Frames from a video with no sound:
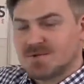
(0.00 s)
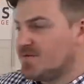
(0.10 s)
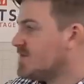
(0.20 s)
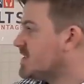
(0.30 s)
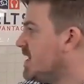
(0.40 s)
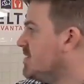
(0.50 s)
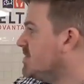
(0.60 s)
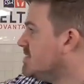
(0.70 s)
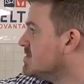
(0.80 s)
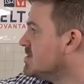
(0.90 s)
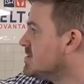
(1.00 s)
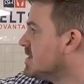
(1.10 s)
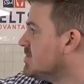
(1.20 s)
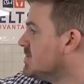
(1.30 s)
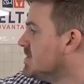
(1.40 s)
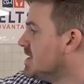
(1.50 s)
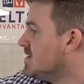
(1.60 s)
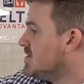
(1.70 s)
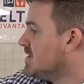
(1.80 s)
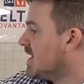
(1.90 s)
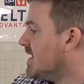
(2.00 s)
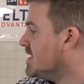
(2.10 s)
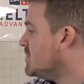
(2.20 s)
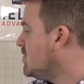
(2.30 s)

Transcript: over time and goes up here to the highest